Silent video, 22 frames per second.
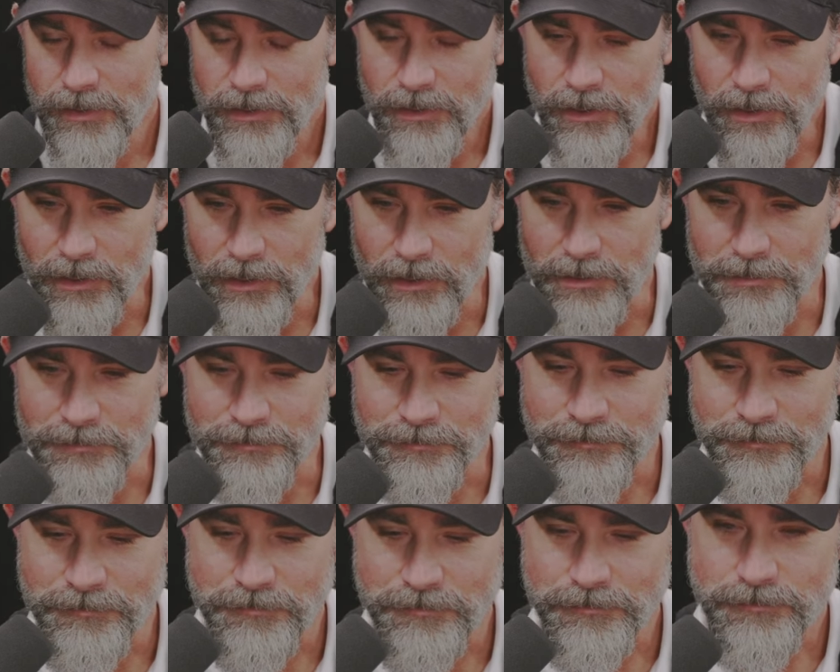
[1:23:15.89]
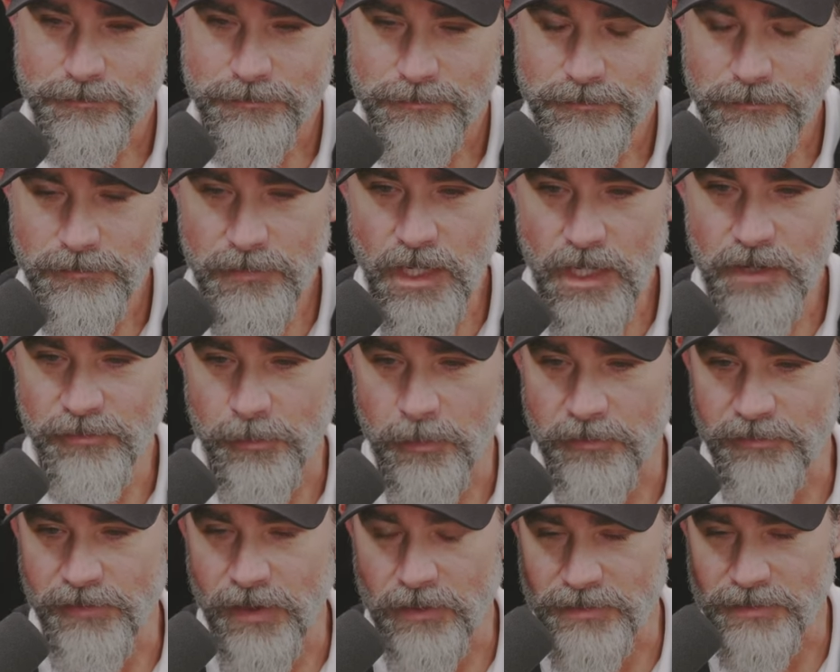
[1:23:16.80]
um, from
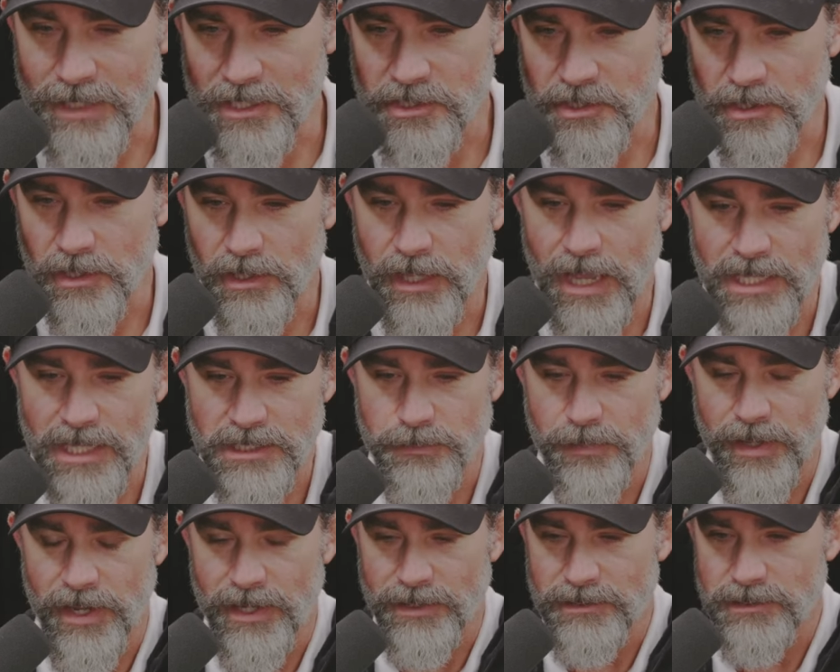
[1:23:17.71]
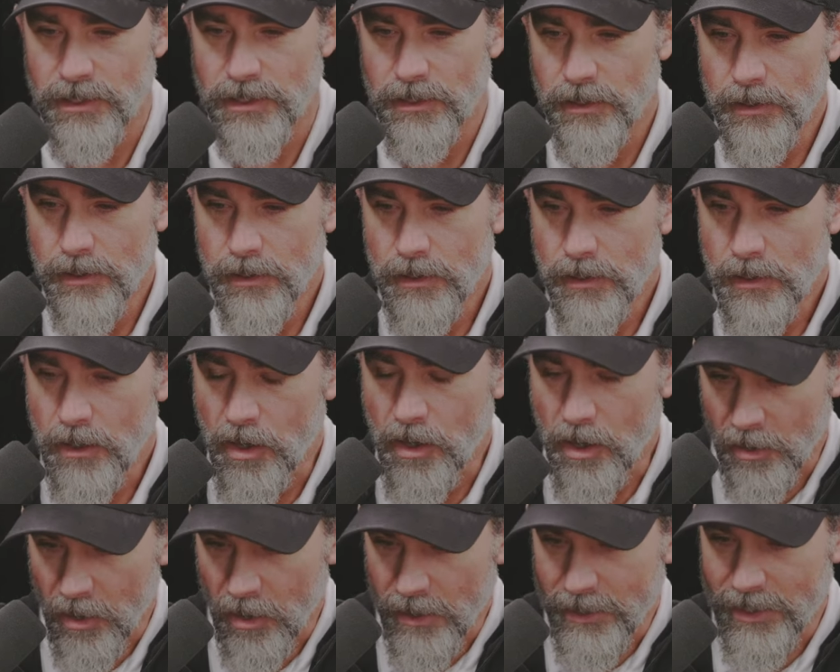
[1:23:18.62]
a foundational aspect
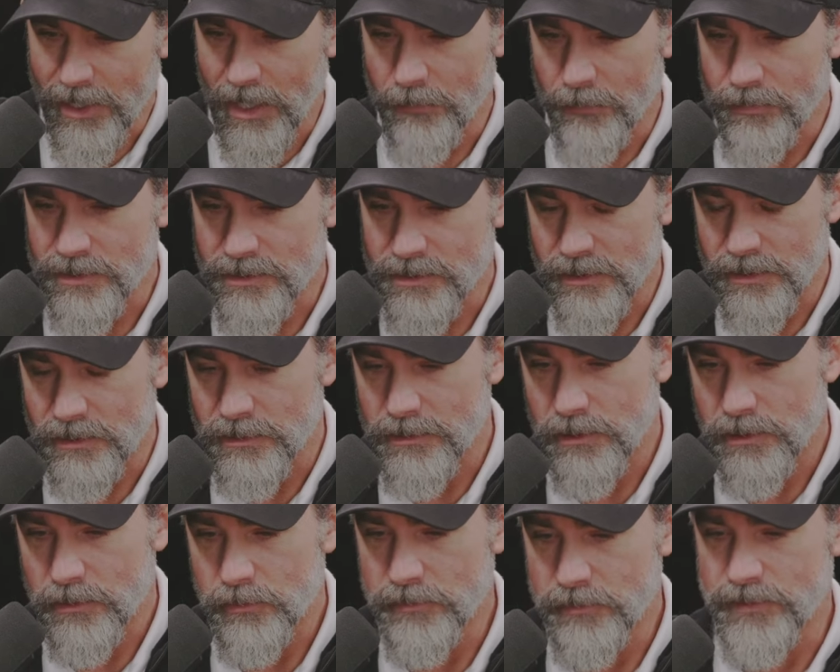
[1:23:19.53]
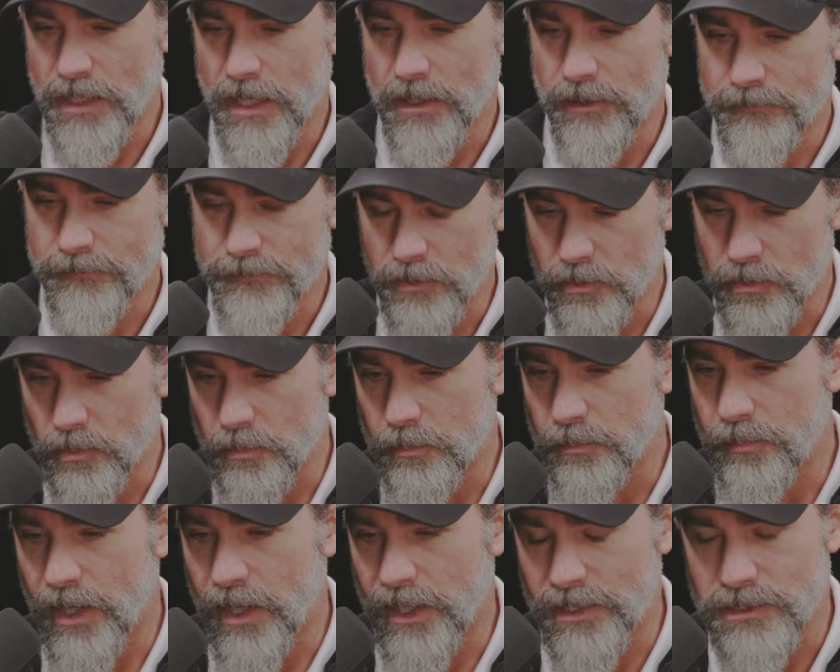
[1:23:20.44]
on our campuses, we've got a few
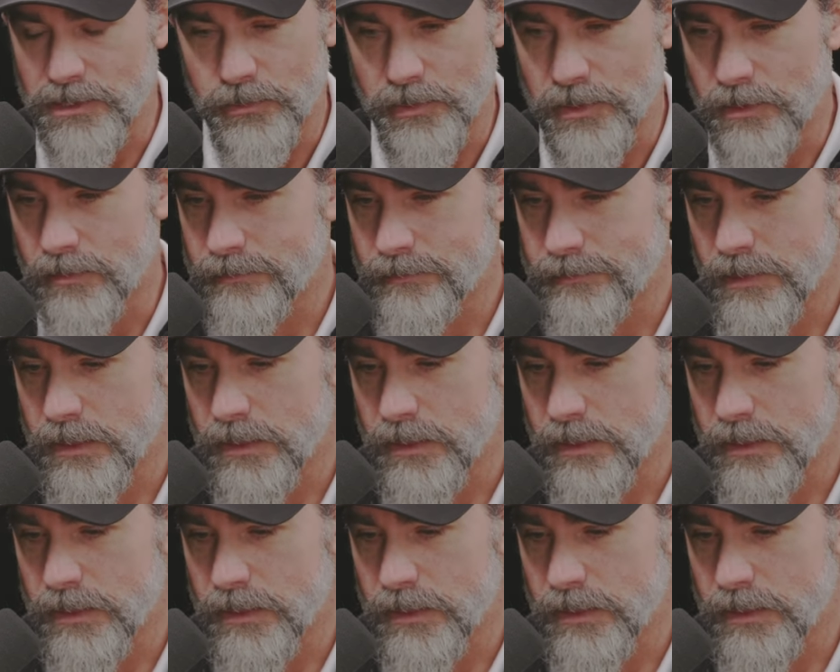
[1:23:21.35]
buckets. We don't.